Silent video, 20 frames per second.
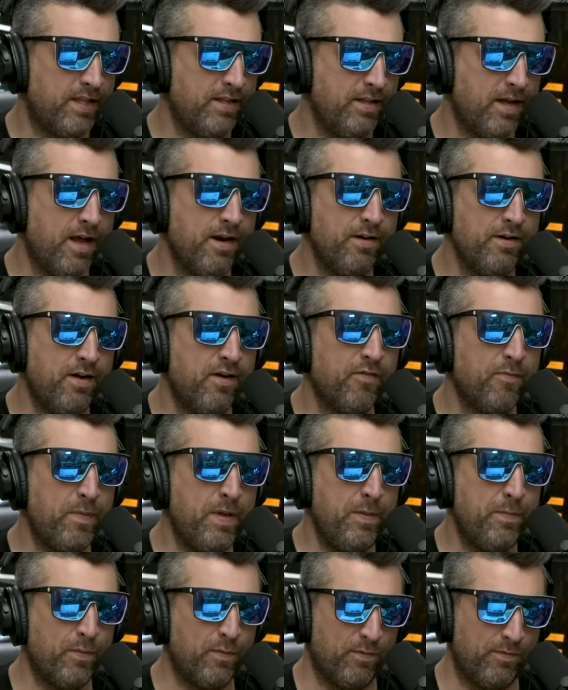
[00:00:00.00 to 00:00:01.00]
Not enough
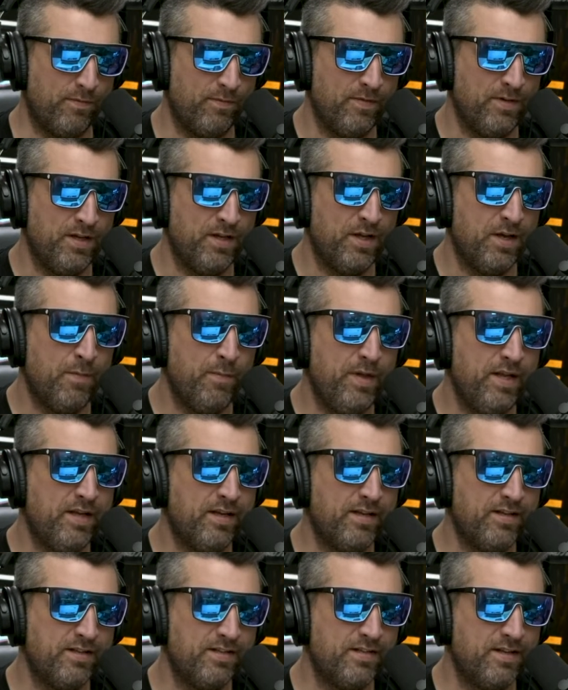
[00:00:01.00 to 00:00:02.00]
people,
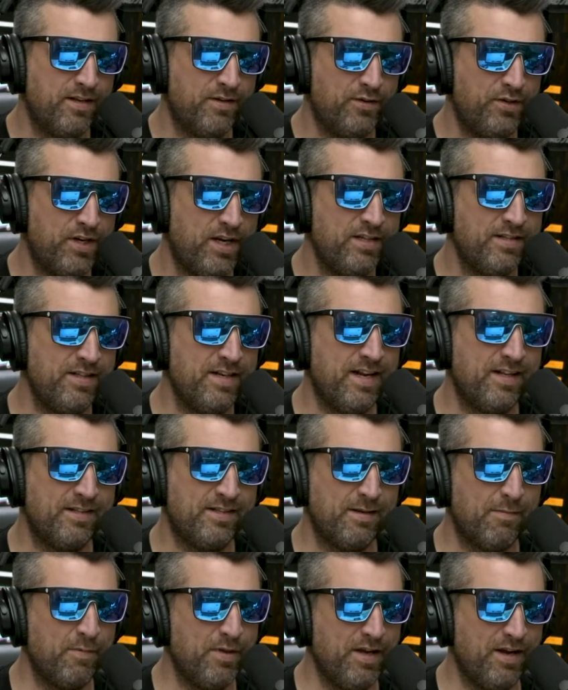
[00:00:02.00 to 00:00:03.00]
because Jason had
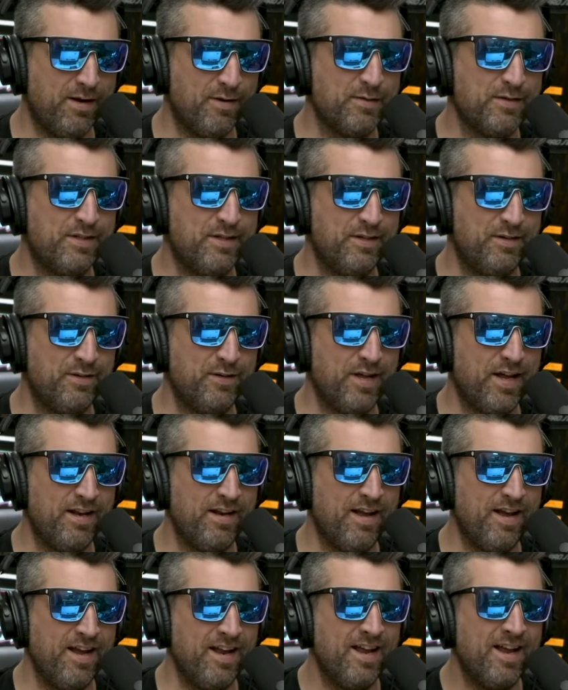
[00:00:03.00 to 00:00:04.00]
something else to do that night.